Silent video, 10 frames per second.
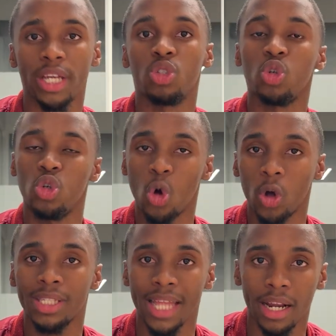to your
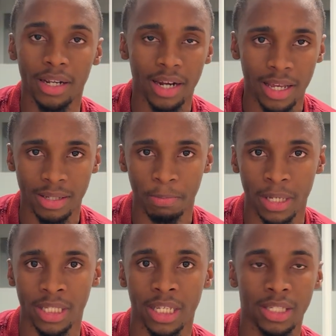standard as a
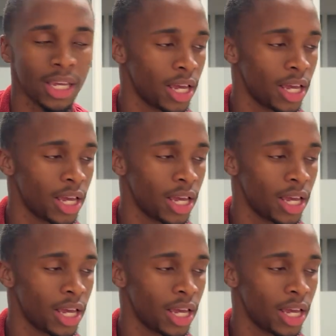business.